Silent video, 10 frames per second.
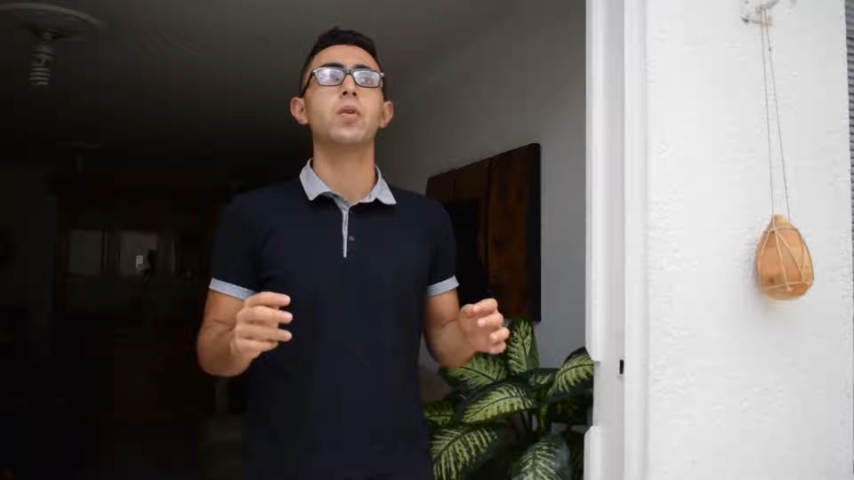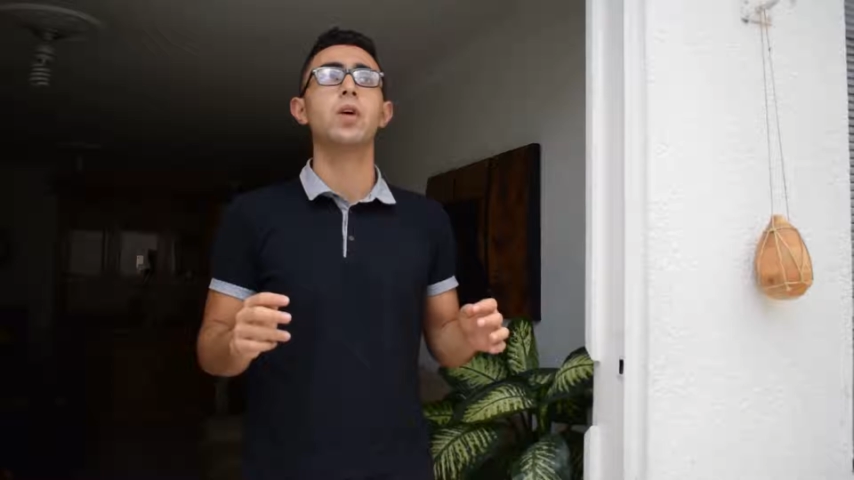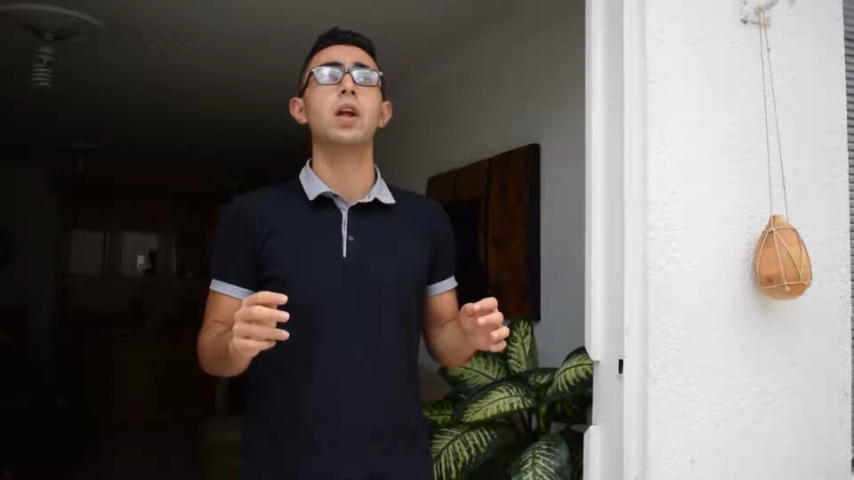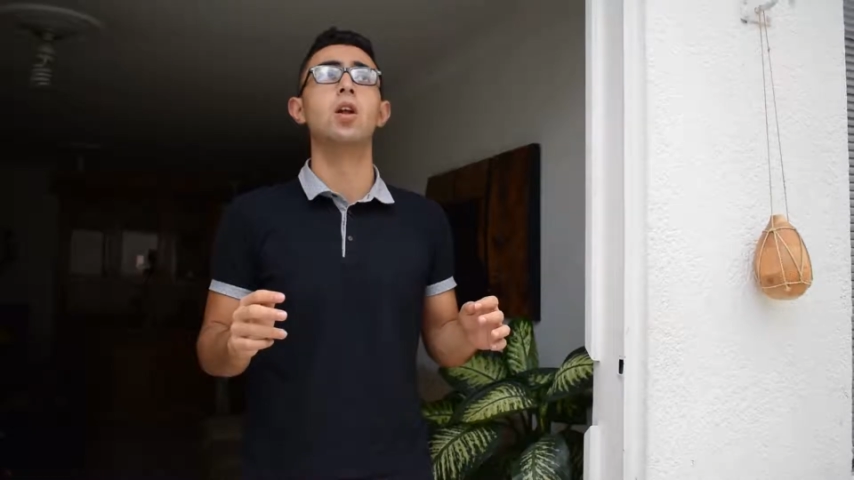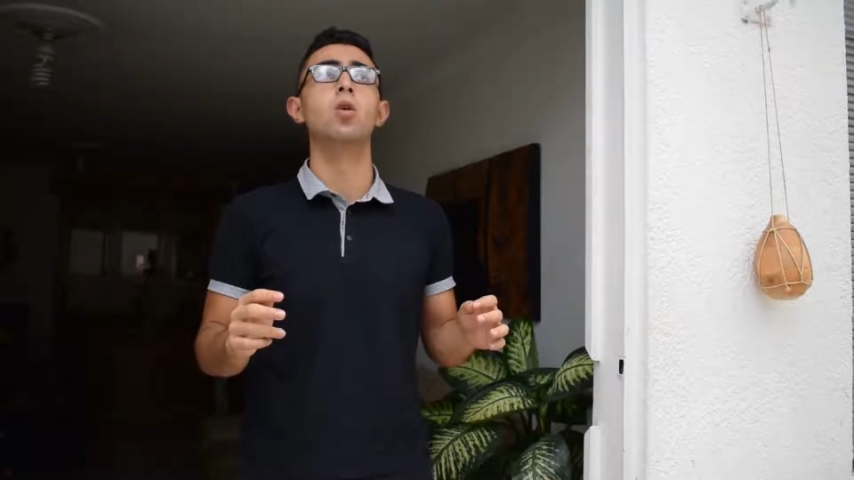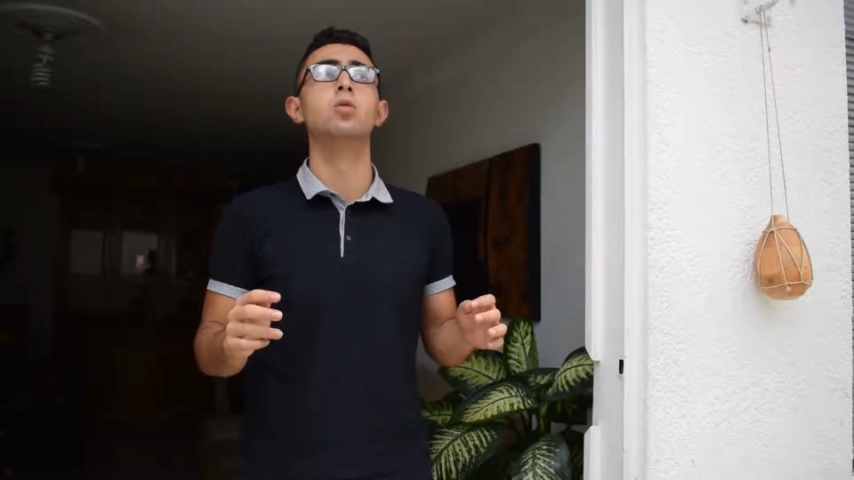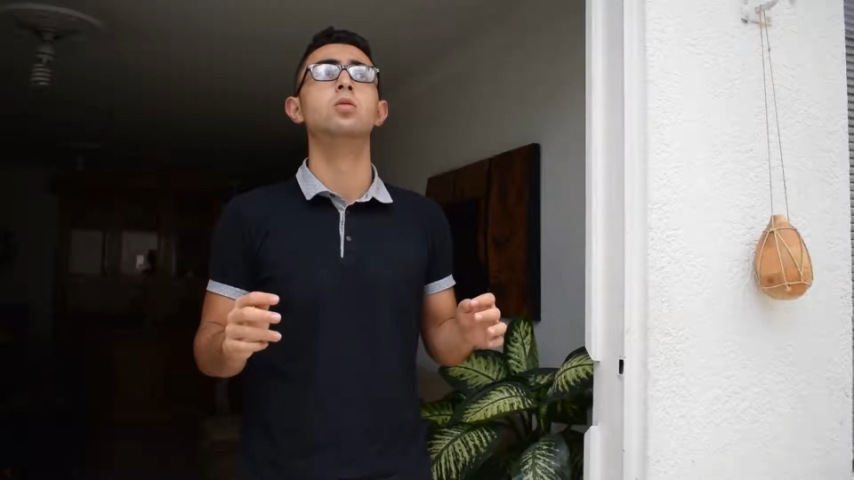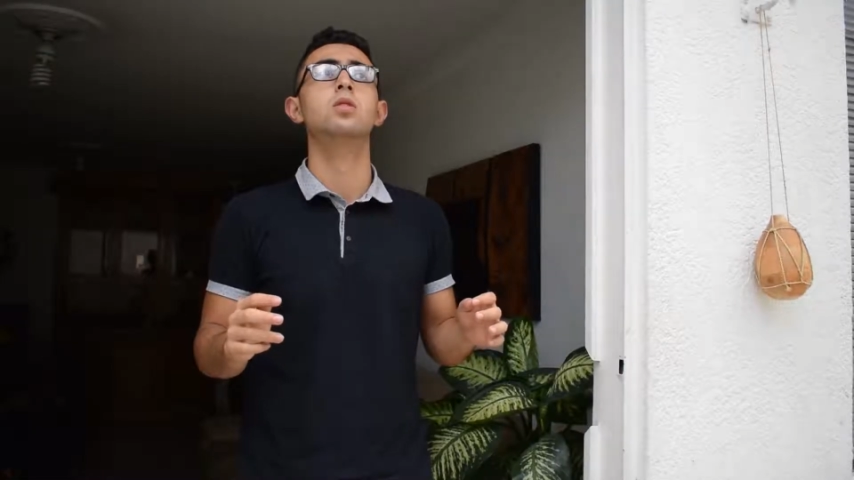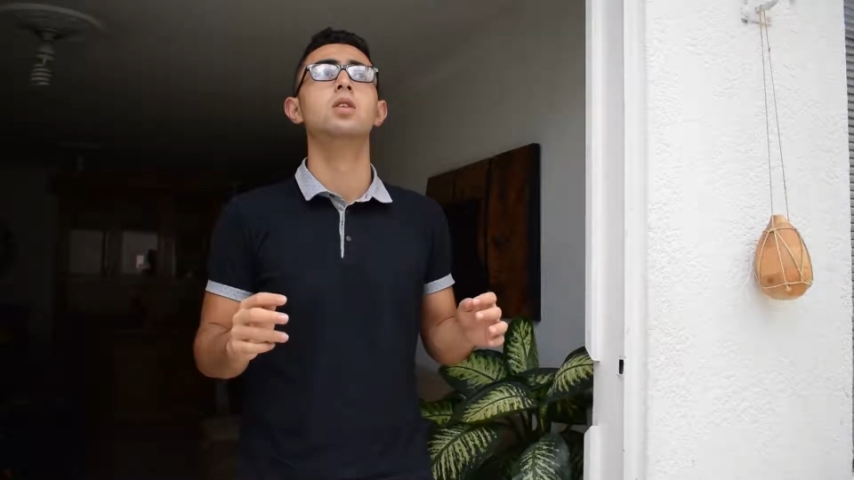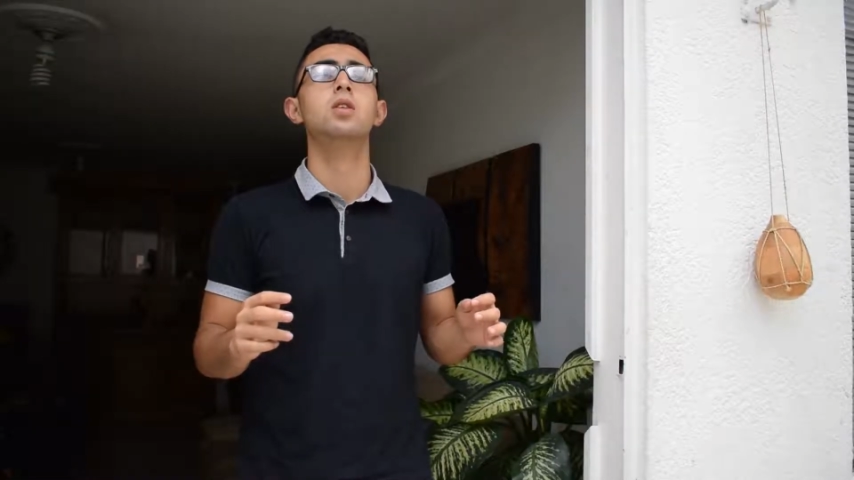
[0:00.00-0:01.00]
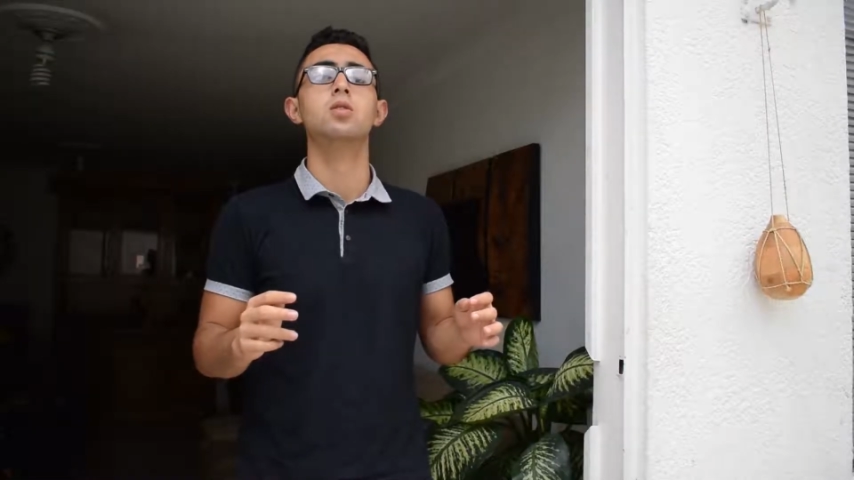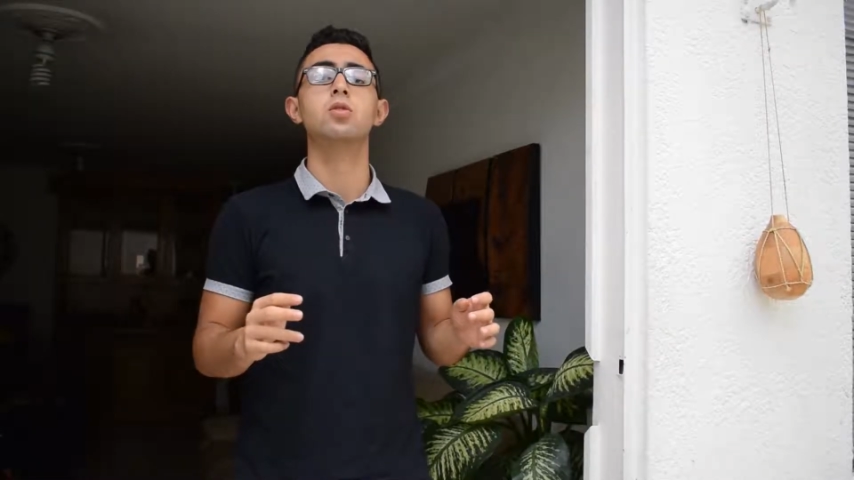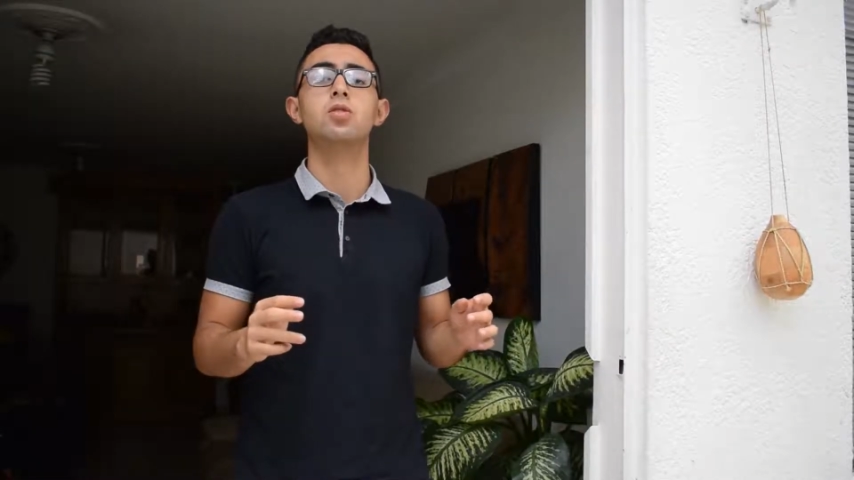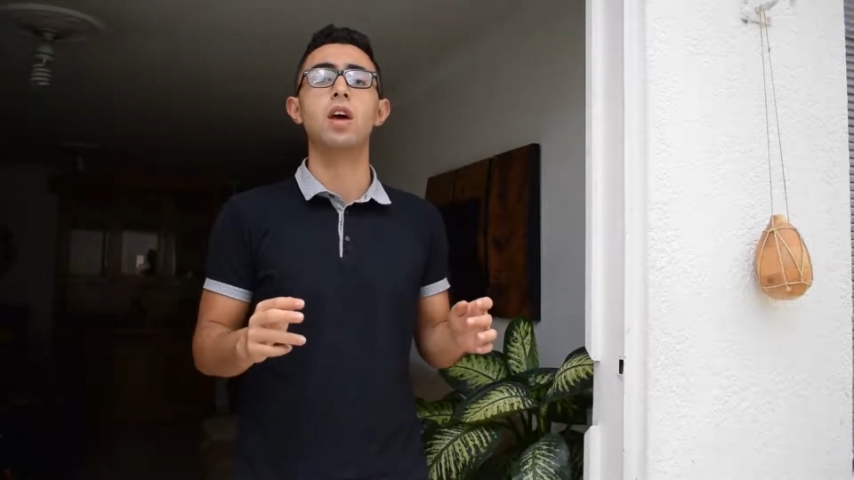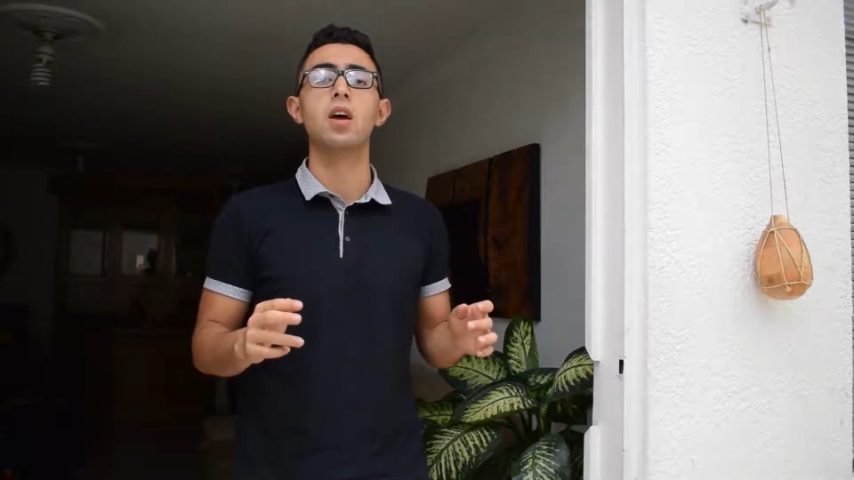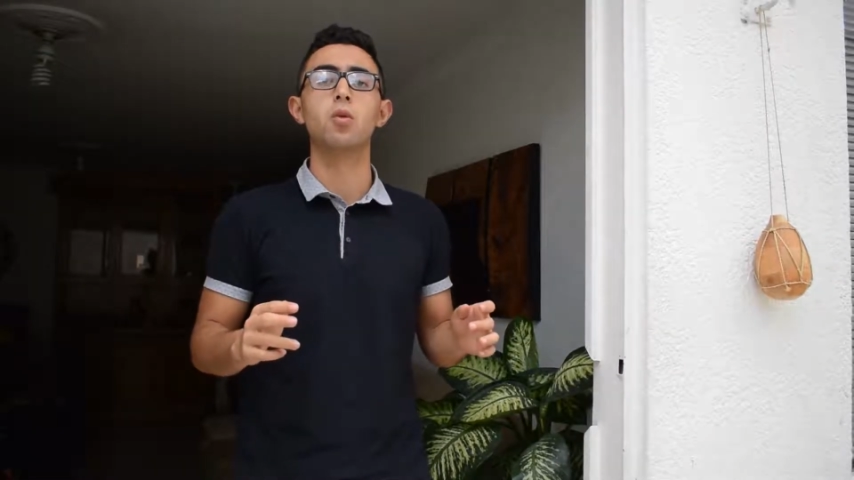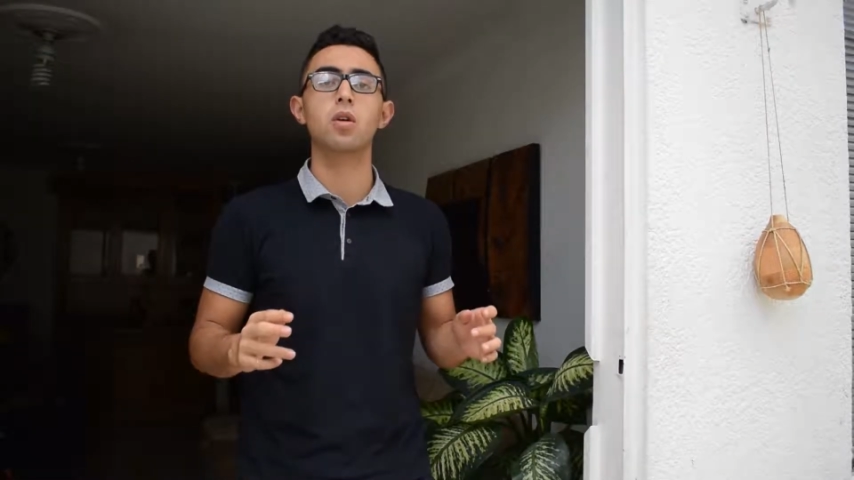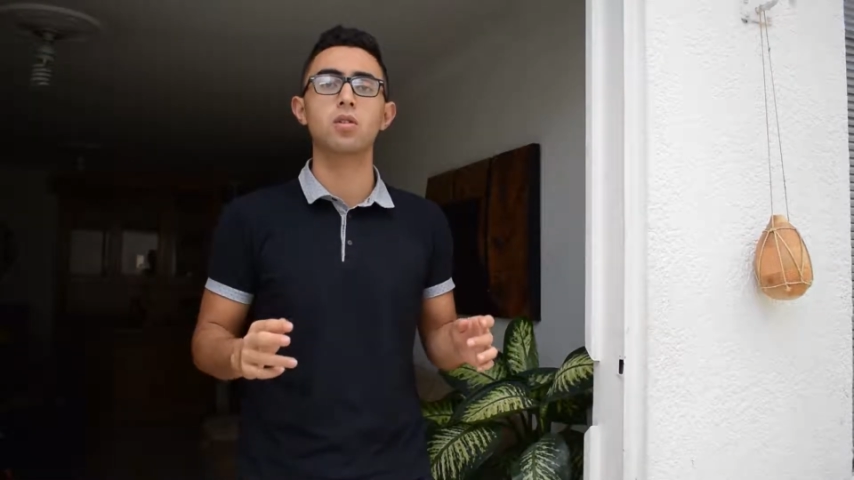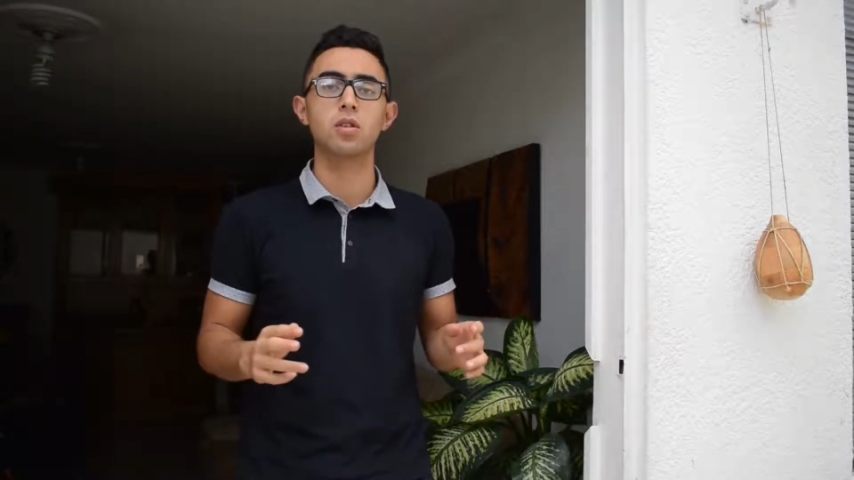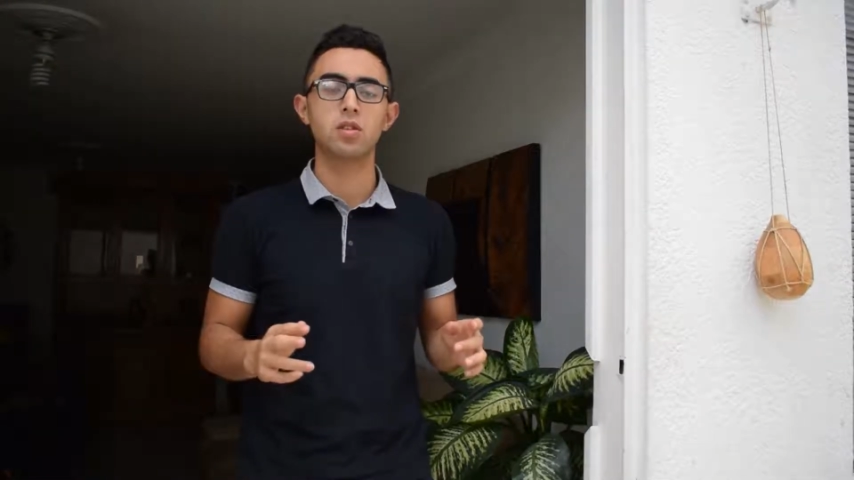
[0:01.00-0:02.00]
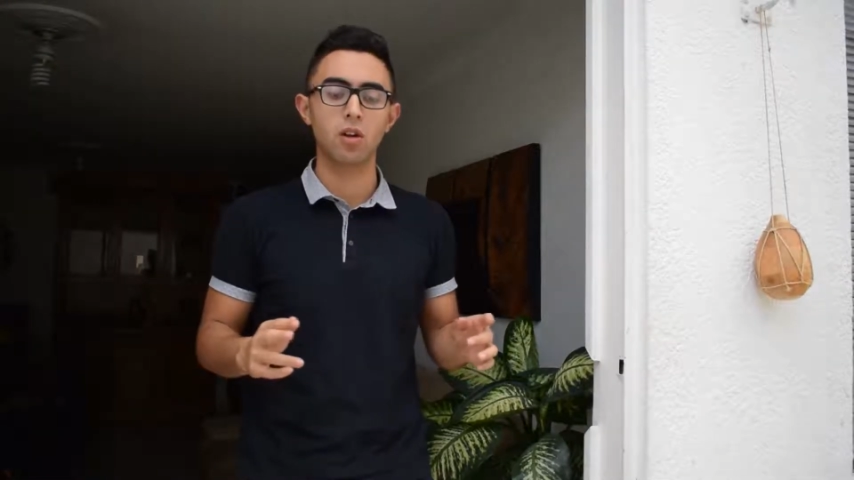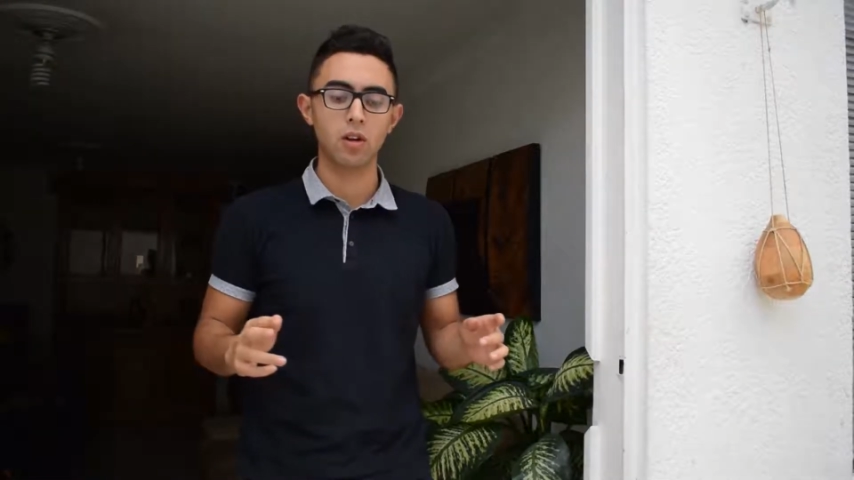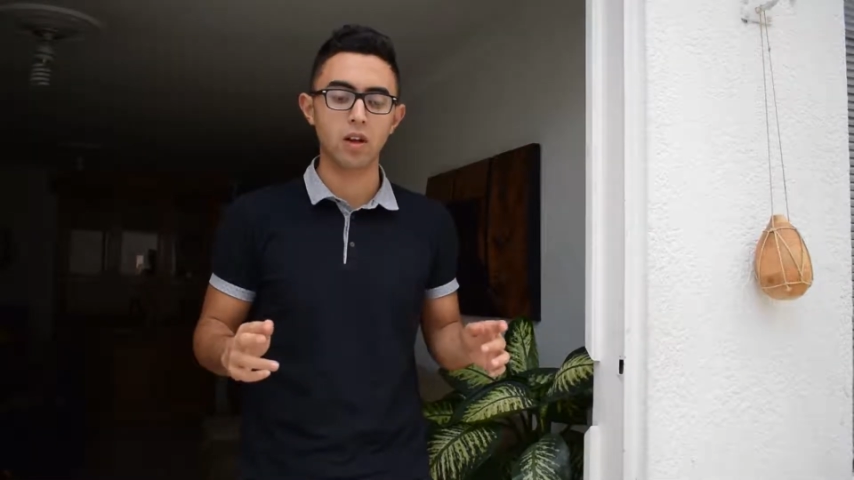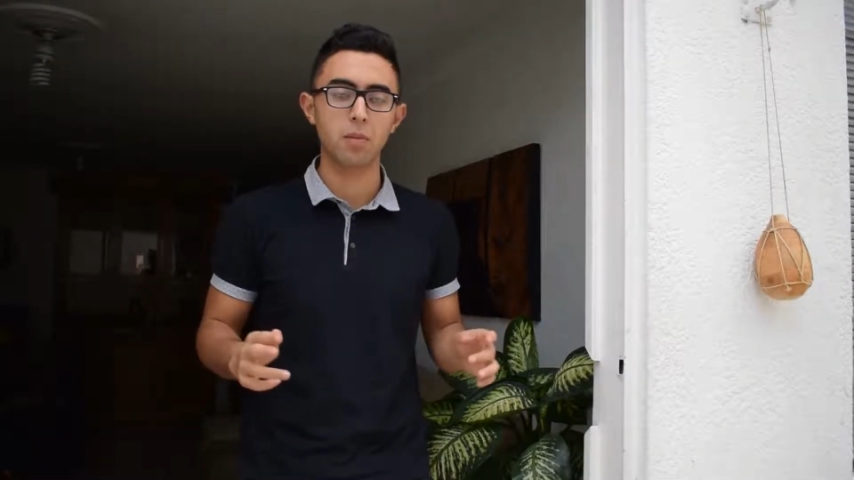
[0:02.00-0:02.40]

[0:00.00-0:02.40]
Hello, today we're going to talk